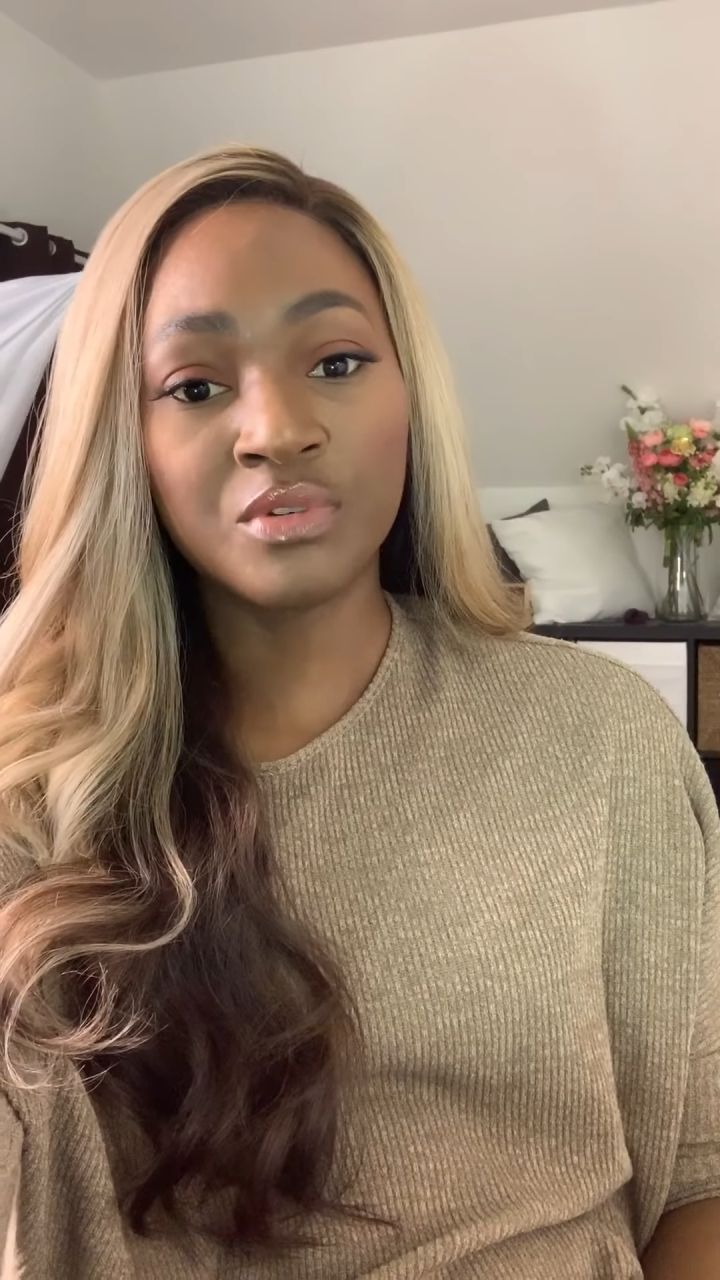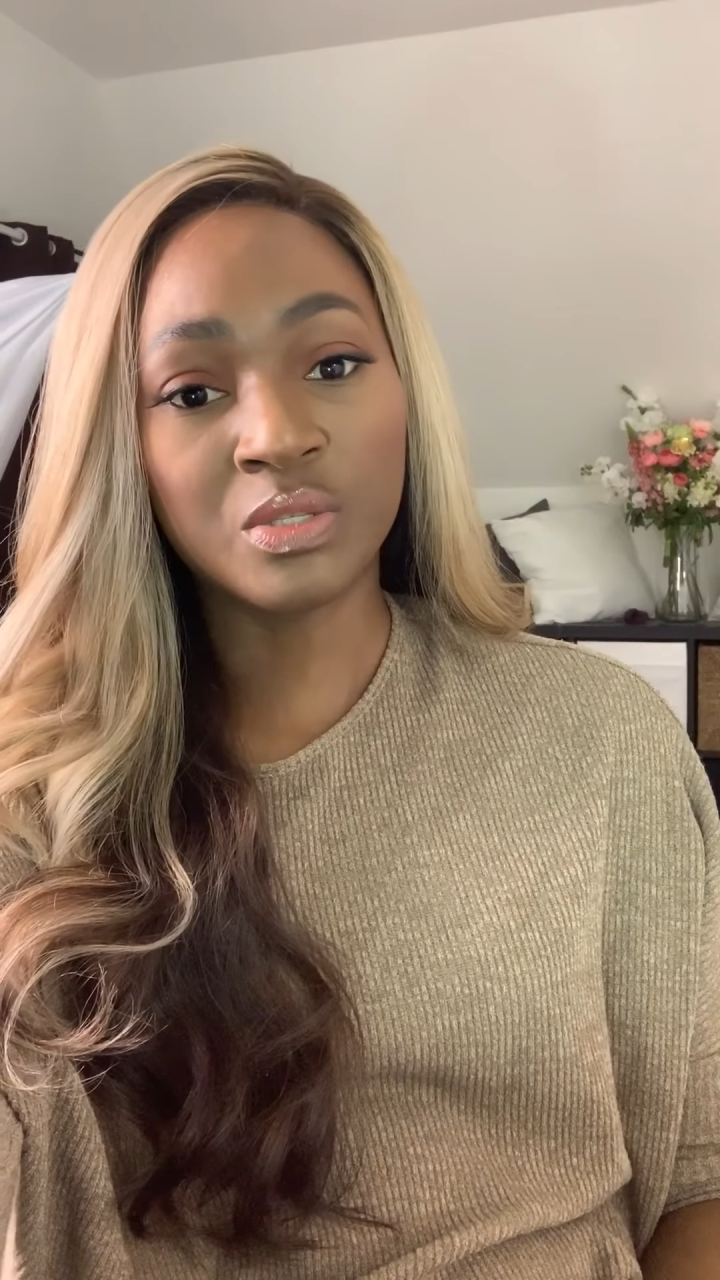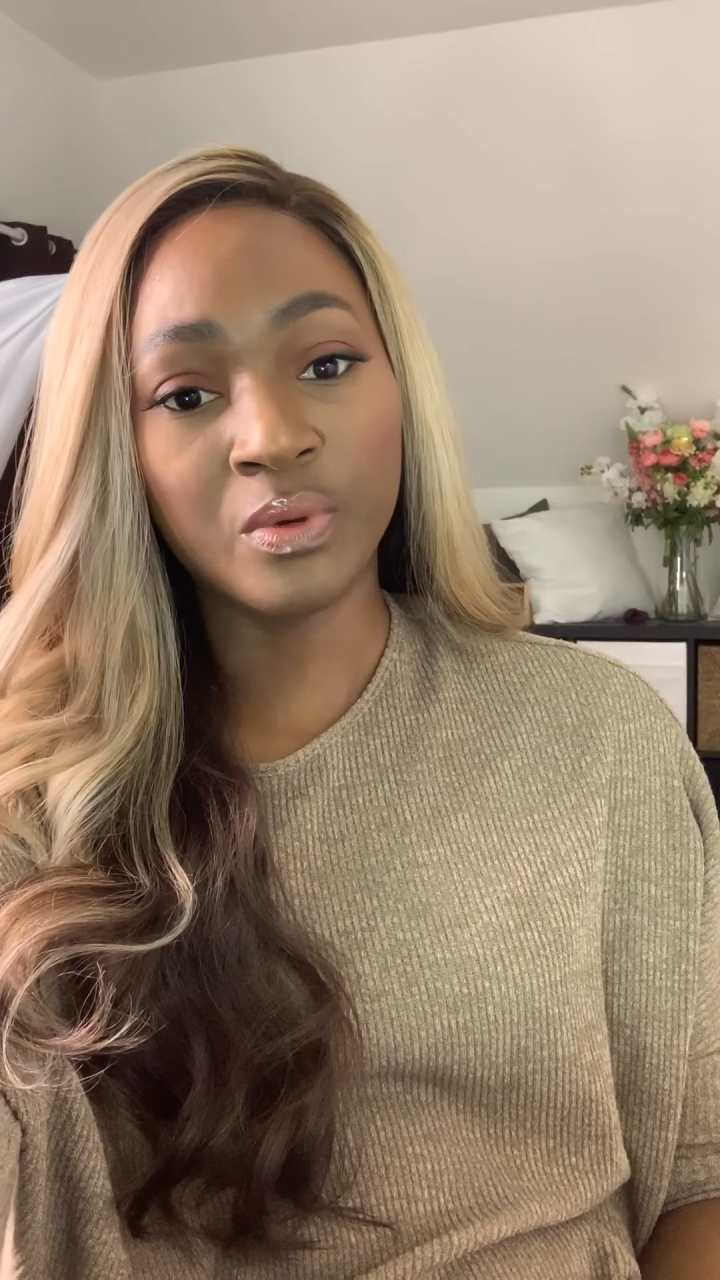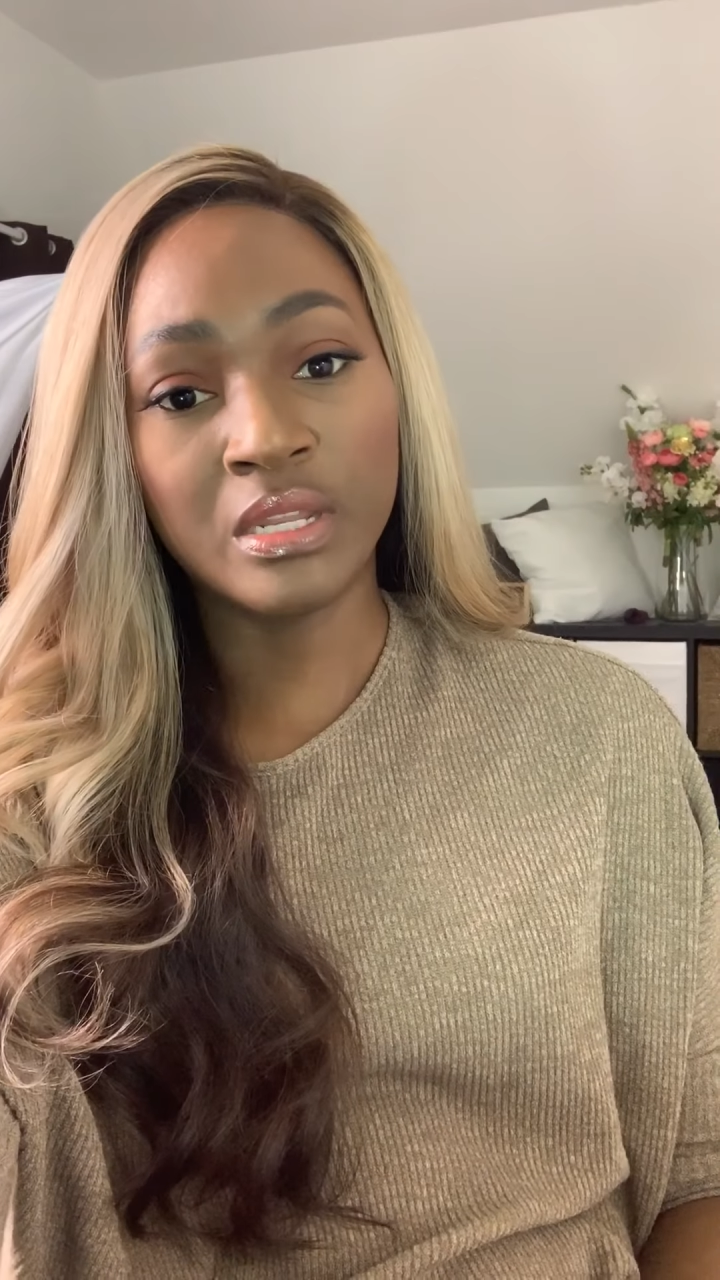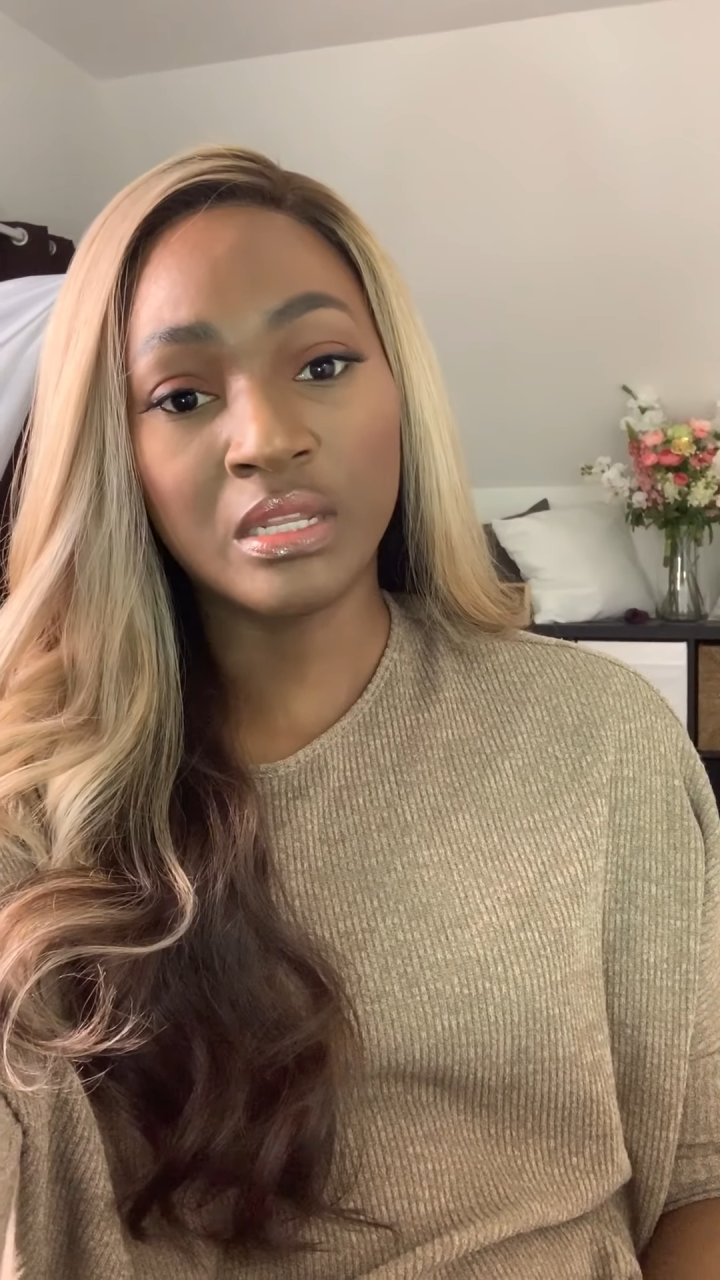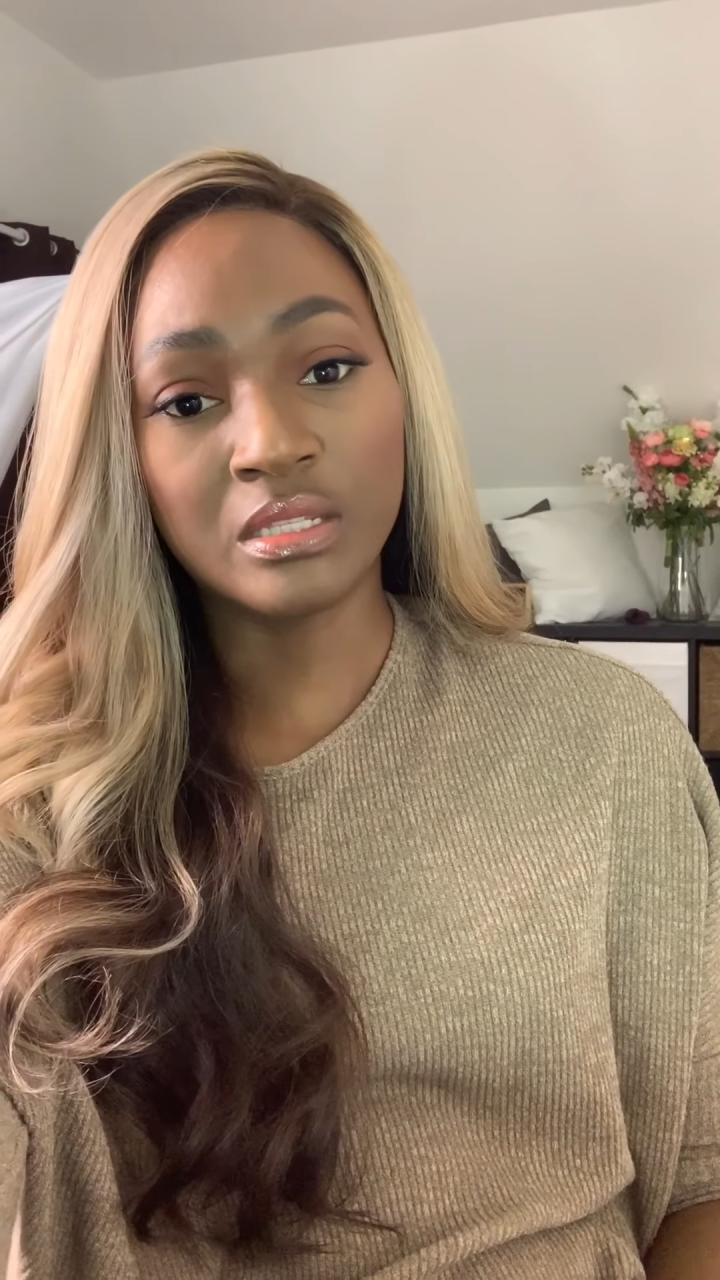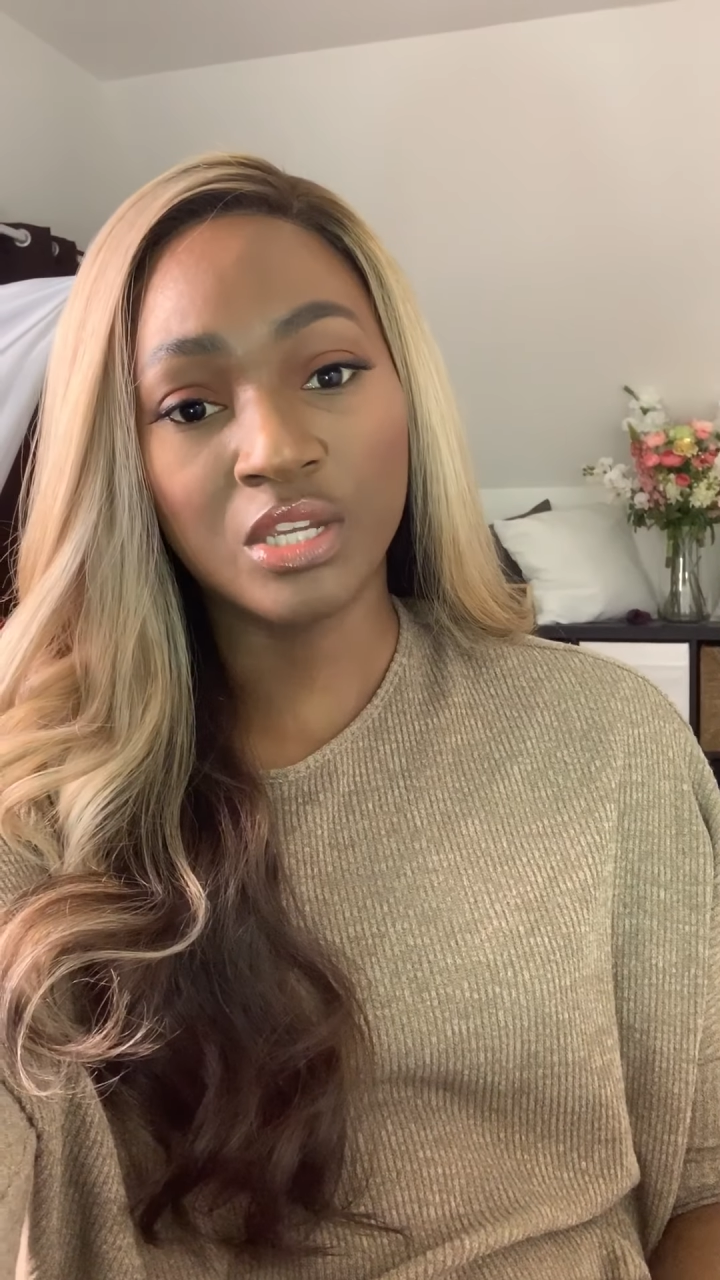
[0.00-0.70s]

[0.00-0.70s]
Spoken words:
just waiting